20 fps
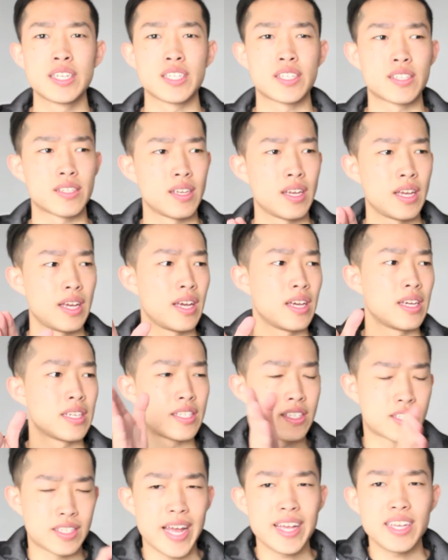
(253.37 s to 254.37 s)
Just
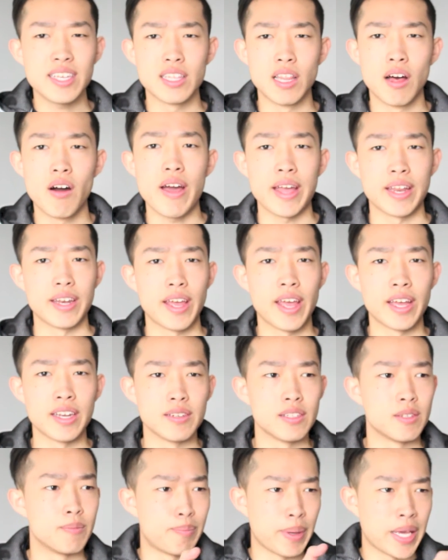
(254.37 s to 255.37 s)
stay in line
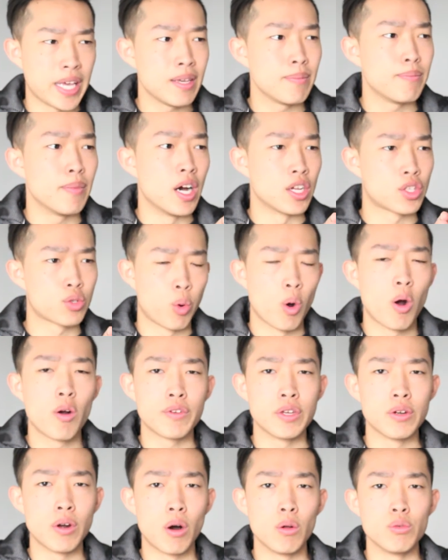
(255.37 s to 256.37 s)
and be a
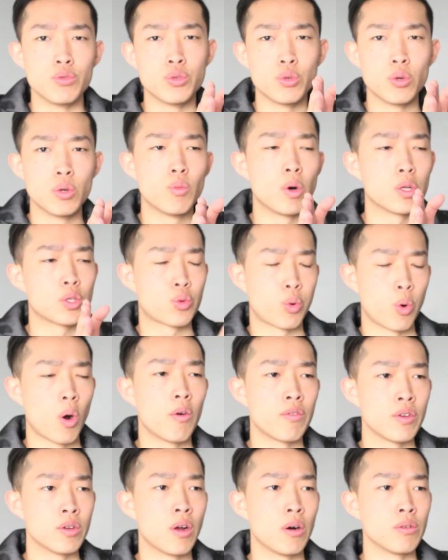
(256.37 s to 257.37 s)
12-year-old doing what
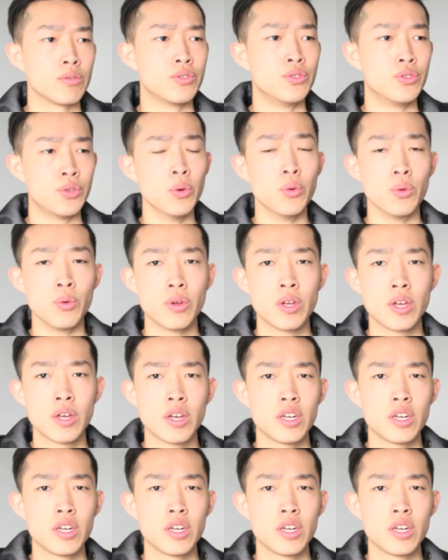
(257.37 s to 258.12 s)
12-year-olds do.